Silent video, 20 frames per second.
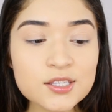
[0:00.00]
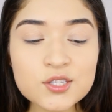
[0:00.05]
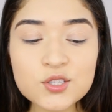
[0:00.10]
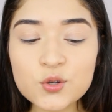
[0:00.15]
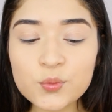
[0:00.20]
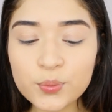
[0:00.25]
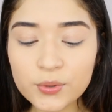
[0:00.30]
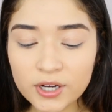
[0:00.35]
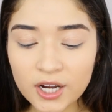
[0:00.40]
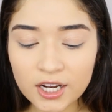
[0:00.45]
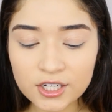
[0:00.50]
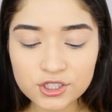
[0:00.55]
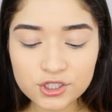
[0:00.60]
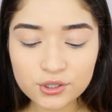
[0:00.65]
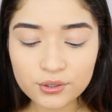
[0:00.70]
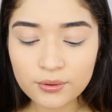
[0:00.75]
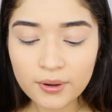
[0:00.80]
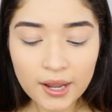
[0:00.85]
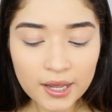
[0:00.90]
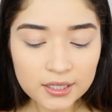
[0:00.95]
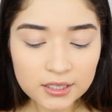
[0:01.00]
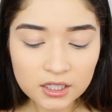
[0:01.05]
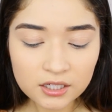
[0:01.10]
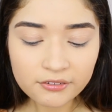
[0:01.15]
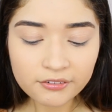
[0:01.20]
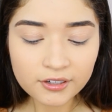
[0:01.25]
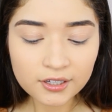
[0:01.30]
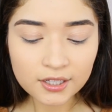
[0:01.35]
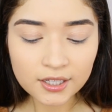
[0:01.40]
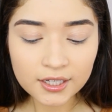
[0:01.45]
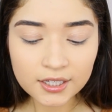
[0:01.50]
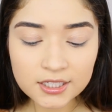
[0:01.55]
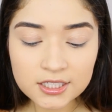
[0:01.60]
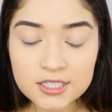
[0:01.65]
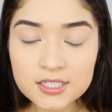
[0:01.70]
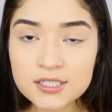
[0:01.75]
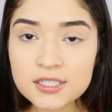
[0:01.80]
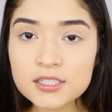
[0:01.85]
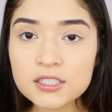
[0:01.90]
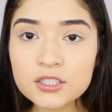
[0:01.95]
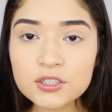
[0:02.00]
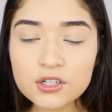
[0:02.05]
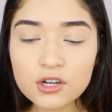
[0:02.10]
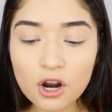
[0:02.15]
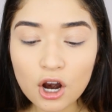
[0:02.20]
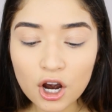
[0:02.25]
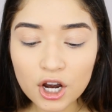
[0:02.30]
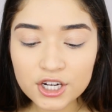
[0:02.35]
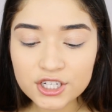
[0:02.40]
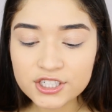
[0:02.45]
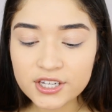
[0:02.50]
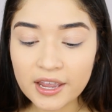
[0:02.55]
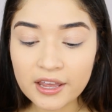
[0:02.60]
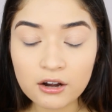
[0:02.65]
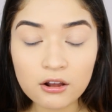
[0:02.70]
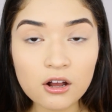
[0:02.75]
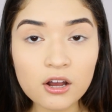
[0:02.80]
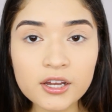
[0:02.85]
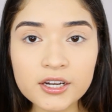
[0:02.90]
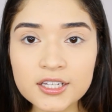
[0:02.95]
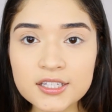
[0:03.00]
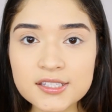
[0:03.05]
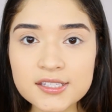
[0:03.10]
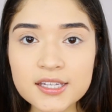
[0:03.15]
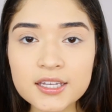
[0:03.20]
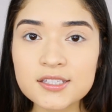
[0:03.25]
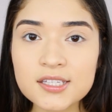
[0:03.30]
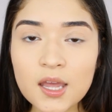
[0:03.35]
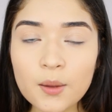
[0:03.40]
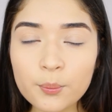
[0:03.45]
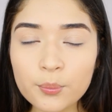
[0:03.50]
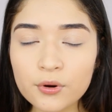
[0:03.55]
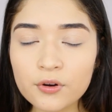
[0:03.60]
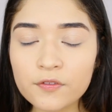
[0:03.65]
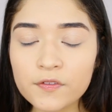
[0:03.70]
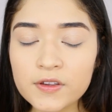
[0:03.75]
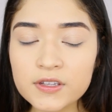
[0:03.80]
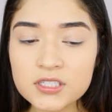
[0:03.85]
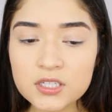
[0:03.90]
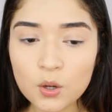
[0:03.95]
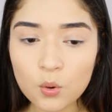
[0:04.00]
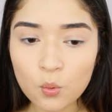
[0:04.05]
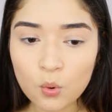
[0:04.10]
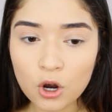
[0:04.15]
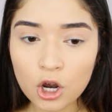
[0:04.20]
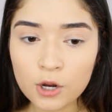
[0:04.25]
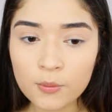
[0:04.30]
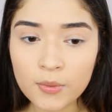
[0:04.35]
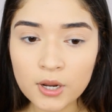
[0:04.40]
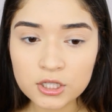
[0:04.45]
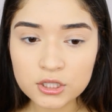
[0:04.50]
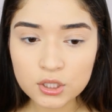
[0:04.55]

is super natural. I love it. Like, it doesn't look harsh at all, and it's like that perfect warm